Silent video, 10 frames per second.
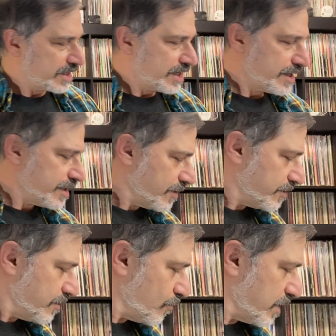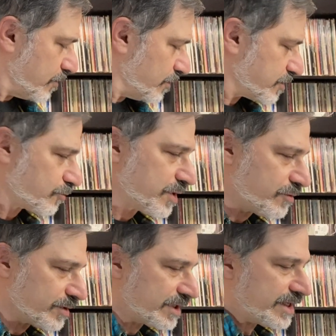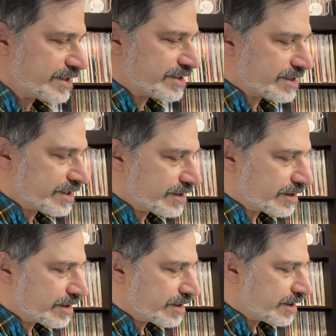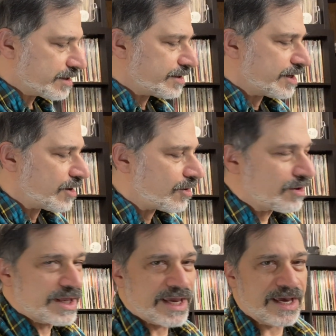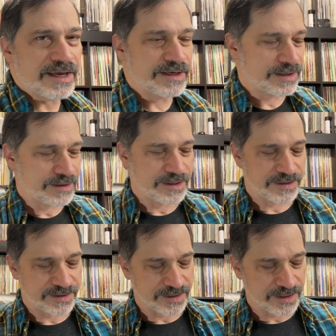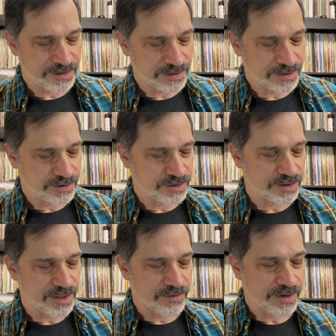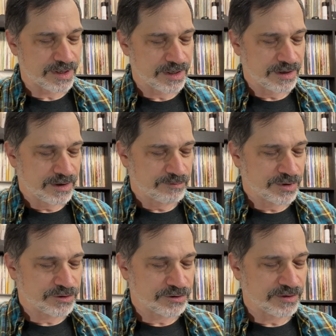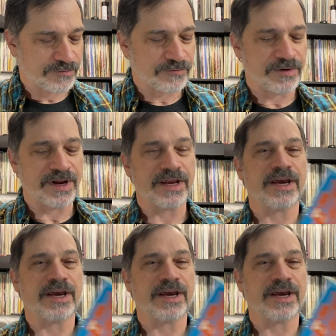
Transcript: And then when it was re-released, they all had this generic picture of Frank